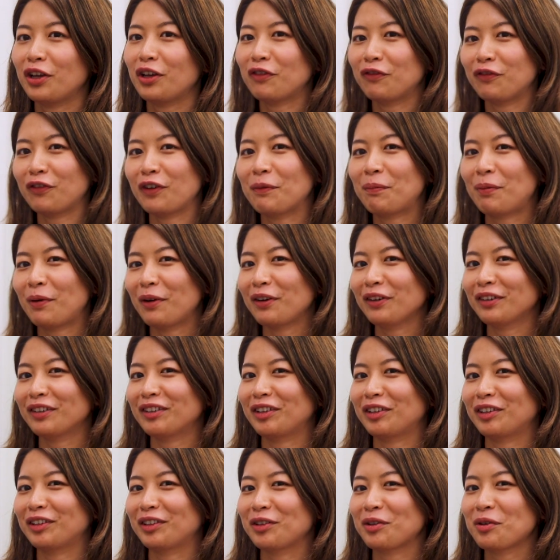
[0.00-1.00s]
If a
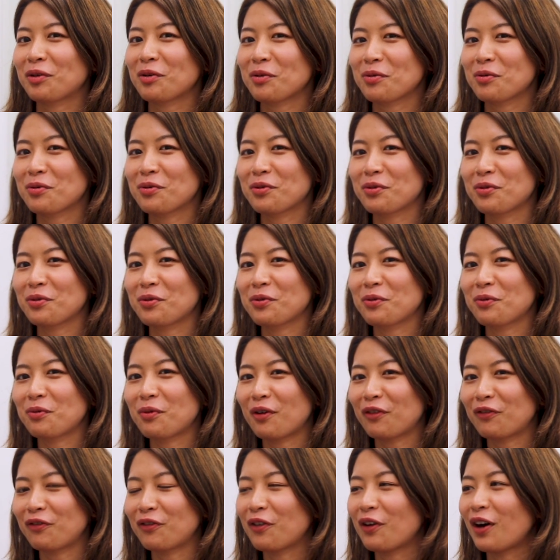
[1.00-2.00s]
person who
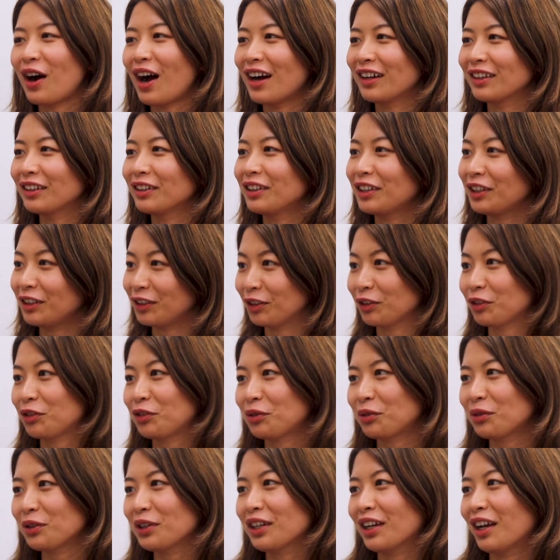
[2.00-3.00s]
works for other
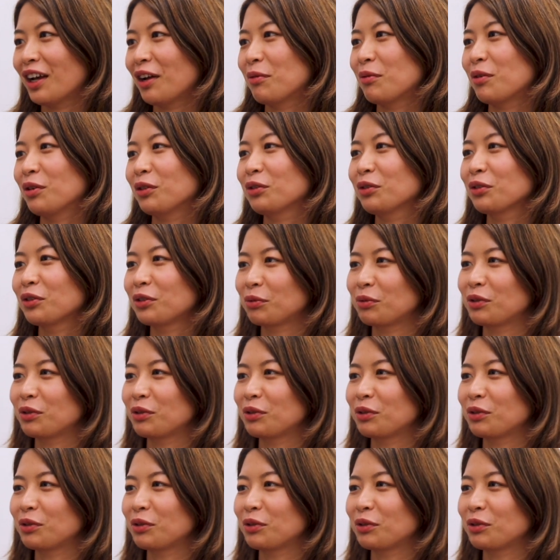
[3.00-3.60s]
industry and want to